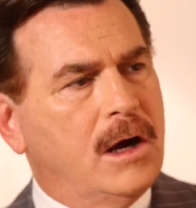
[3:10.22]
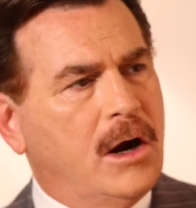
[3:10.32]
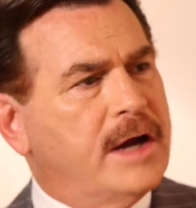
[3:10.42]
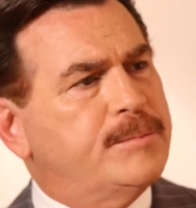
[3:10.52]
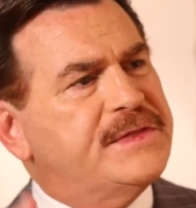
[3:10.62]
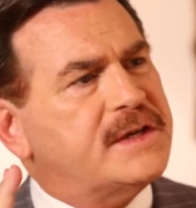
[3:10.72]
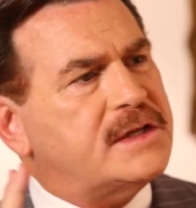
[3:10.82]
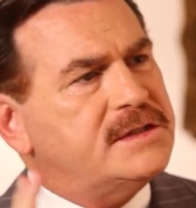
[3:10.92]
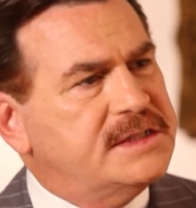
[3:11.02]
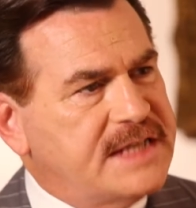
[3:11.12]
All right, but the
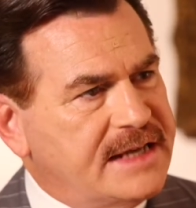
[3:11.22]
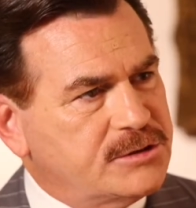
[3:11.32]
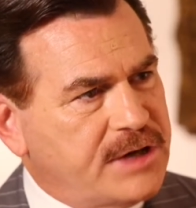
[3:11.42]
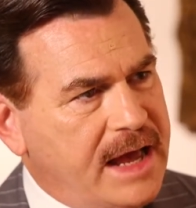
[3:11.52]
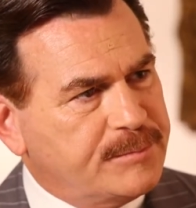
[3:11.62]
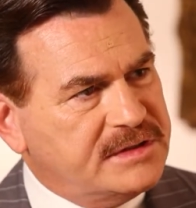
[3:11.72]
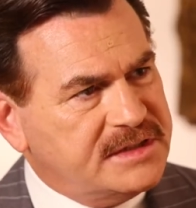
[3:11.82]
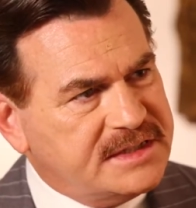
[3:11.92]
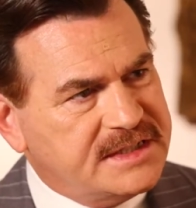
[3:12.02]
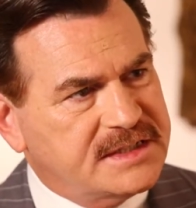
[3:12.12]
disaster happened
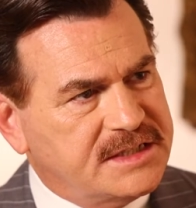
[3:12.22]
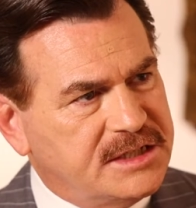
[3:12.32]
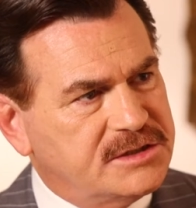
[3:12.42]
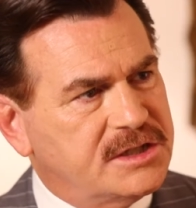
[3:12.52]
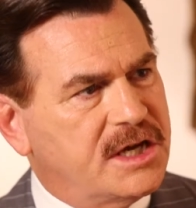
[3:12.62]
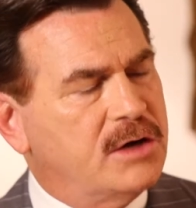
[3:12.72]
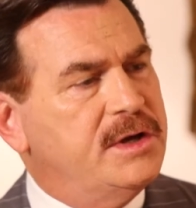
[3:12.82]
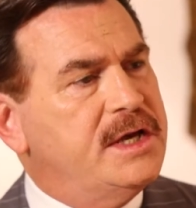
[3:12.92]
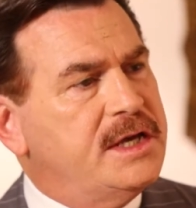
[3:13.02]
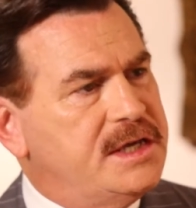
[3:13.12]
6 years ago.
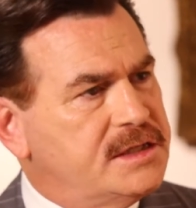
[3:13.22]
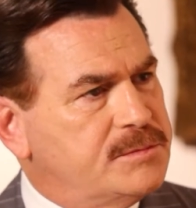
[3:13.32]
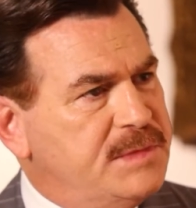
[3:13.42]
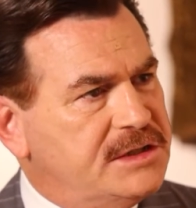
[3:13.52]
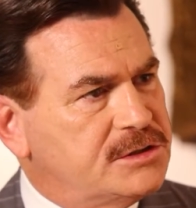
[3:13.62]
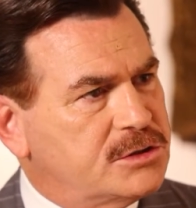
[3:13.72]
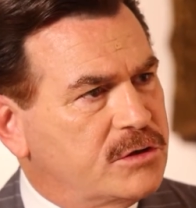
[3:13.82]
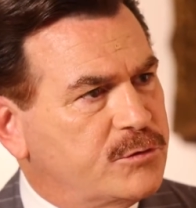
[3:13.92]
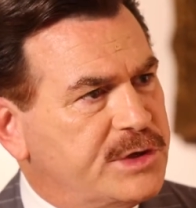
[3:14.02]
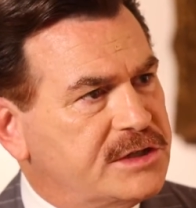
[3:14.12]
He is Minister
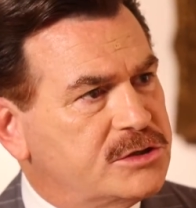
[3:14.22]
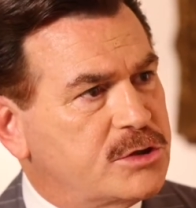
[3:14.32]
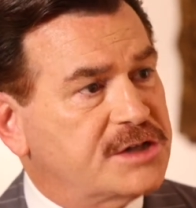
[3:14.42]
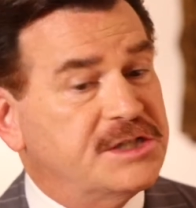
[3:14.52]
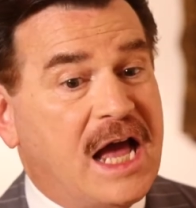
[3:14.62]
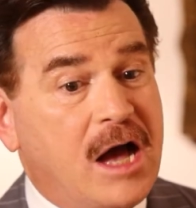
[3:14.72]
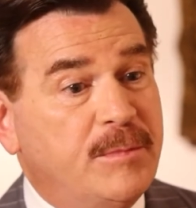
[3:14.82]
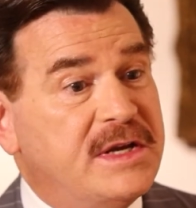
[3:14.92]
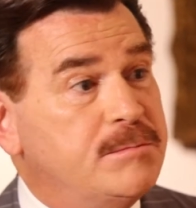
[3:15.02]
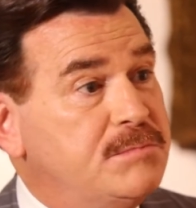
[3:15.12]
of Reconstruction. How
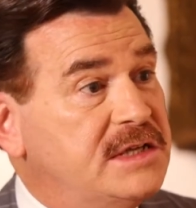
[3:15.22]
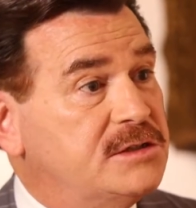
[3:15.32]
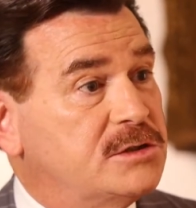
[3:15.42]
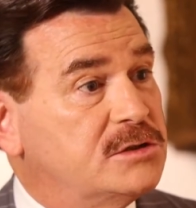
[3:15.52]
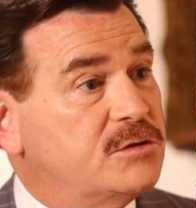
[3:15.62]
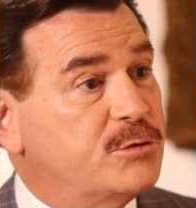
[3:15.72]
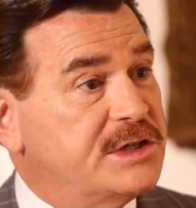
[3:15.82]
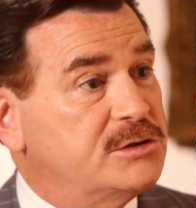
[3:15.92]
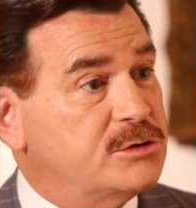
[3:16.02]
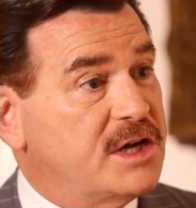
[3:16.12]
many ministers of
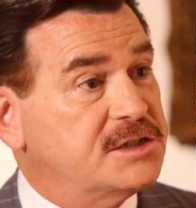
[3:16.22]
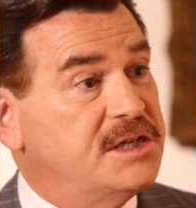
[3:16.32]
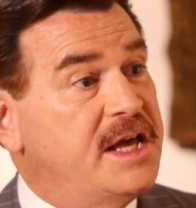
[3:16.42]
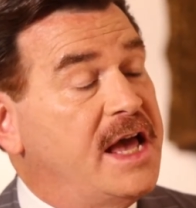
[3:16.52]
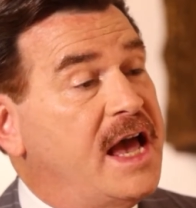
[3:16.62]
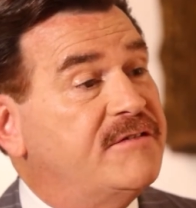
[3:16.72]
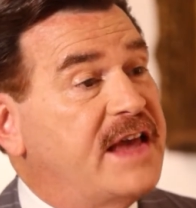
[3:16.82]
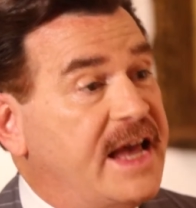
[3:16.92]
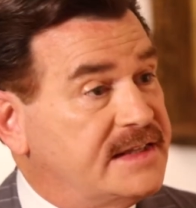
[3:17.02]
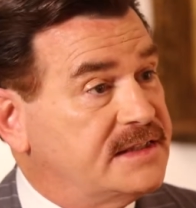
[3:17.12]
Reconstruction have
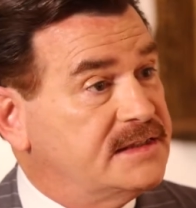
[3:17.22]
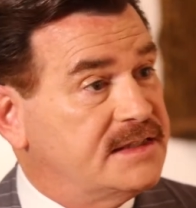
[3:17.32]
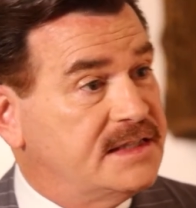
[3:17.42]
they had since